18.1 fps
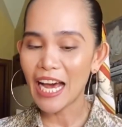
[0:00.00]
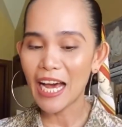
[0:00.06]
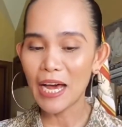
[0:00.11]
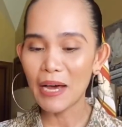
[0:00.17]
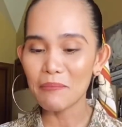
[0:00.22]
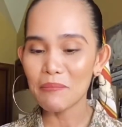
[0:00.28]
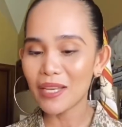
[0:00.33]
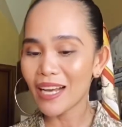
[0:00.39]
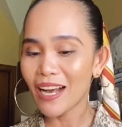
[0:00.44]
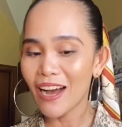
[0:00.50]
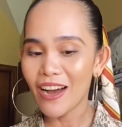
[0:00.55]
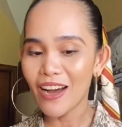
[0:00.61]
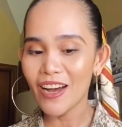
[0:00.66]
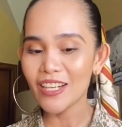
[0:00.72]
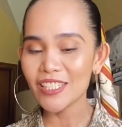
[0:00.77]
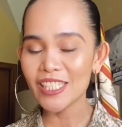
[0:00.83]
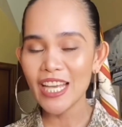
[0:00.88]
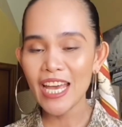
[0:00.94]

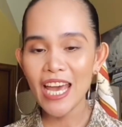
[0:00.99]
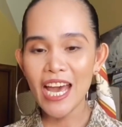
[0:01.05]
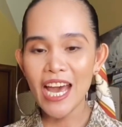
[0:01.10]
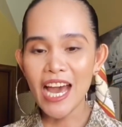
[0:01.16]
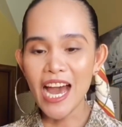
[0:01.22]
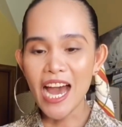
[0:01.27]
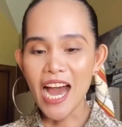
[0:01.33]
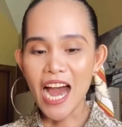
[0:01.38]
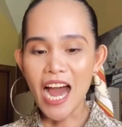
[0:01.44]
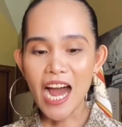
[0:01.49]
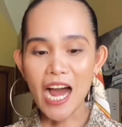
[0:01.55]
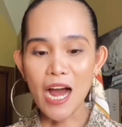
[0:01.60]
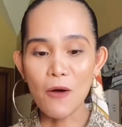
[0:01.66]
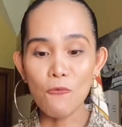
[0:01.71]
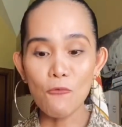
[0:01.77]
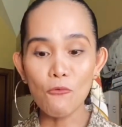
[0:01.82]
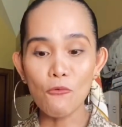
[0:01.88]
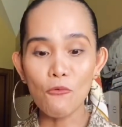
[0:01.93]
because
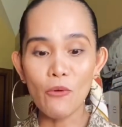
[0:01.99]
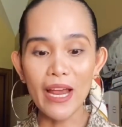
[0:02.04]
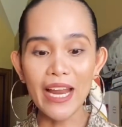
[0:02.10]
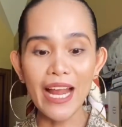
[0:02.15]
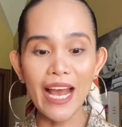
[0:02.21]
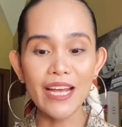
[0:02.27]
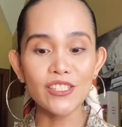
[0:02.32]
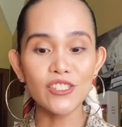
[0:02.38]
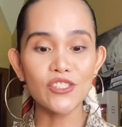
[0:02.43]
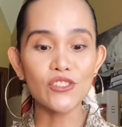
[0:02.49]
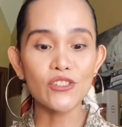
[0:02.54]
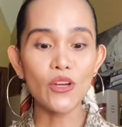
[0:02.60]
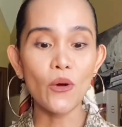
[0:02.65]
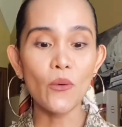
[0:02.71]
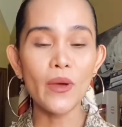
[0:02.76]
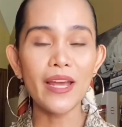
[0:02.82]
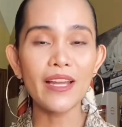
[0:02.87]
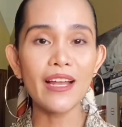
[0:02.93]
when I
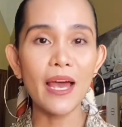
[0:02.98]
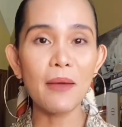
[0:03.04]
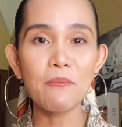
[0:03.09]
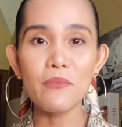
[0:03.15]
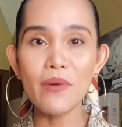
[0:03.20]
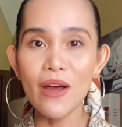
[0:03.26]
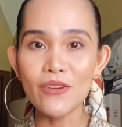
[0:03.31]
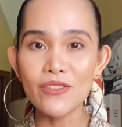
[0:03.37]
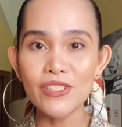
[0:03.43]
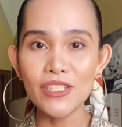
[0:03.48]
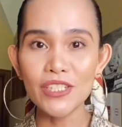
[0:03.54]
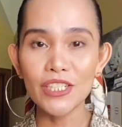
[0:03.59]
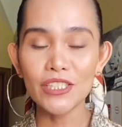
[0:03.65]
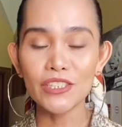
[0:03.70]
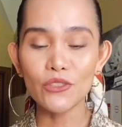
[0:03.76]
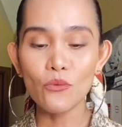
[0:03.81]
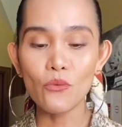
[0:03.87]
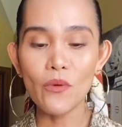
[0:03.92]
saw it, I'm browsing
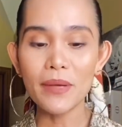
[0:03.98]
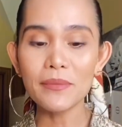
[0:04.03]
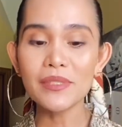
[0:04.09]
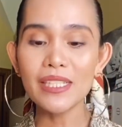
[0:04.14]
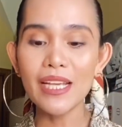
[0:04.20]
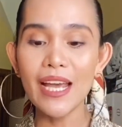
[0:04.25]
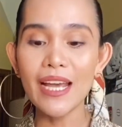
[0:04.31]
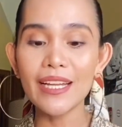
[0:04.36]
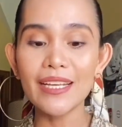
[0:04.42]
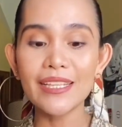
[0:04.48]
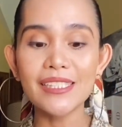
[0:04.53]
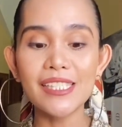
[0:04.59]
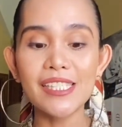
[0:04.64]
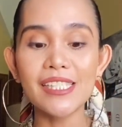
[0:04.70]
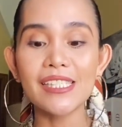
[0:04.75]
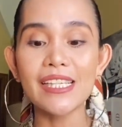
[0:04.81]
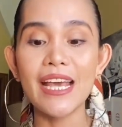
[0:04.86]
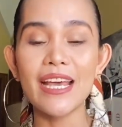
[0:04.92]
in their website, it
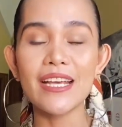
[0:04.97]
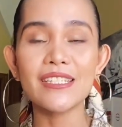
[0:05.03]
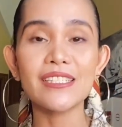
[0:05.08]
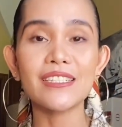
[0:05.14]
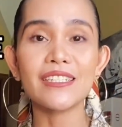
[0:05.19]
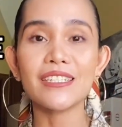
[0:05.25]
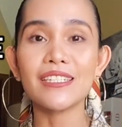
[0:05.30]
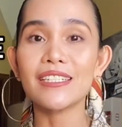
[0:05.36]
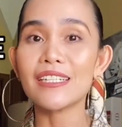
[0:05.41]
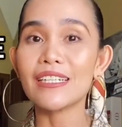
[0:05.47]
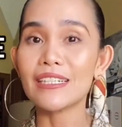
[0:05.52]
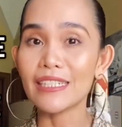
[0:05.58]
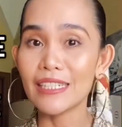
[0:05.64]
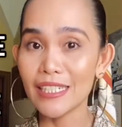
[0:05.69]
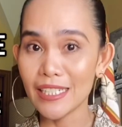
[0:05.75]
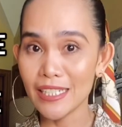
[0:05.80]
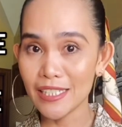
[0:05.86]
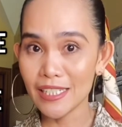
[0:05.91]
says
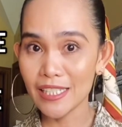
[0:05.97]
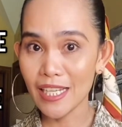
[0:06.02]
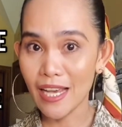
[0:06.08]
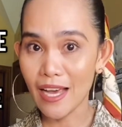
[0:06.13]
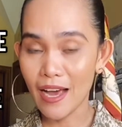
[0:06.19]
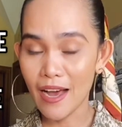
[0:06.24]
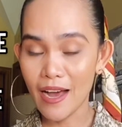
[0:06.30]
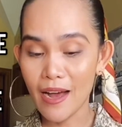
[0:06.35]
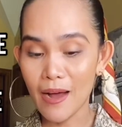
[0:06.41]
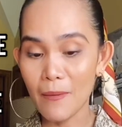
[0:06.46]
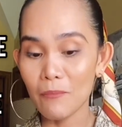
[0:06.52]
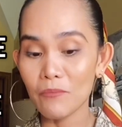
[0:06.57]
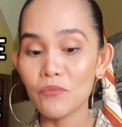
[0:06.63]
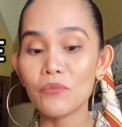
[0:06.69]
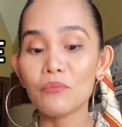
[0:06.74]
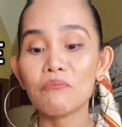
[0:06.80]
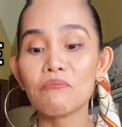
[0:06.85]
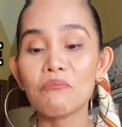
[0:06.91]
there is
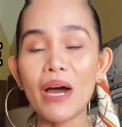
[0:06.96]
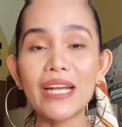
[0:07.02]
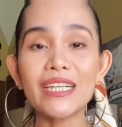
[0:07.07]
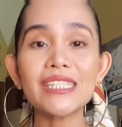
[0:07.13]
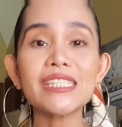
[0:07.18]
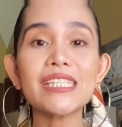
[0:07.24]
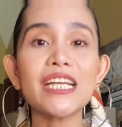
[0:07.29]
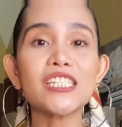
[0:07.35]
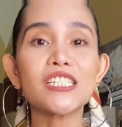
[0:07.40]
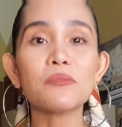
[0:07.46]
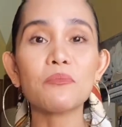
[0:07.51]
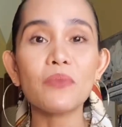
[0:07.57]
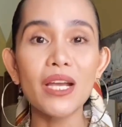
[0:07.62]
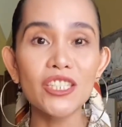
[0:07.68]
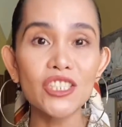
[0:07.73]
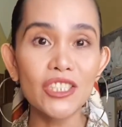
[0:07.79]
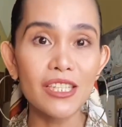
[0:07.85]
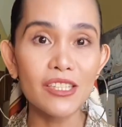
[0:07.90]
Mother's Day
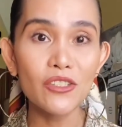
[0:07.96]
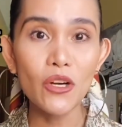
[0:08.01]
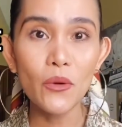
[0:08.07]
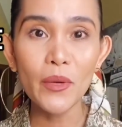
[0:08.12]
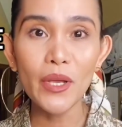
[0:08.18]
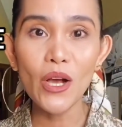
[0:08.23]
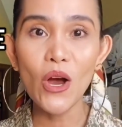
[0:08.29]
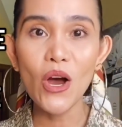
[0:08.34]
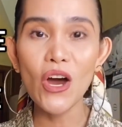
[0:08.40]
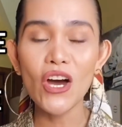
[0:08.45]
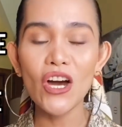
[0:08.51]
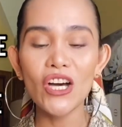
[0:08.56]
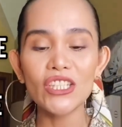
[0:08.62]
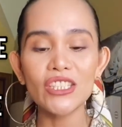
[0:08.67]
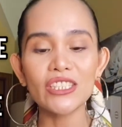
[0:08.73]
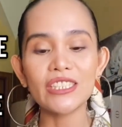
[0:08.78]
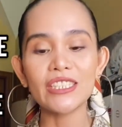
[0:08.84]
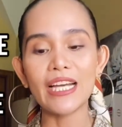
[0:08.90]
special going
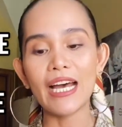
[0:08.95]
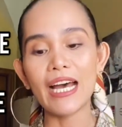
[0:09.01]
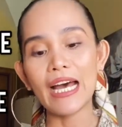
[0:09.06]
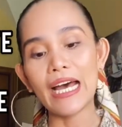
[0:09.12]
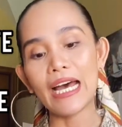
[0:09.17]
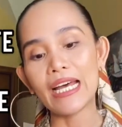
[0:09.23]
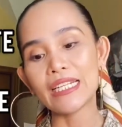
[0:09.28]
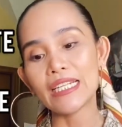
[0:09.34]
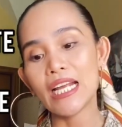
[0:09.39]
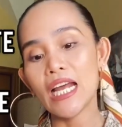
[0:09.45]
on, that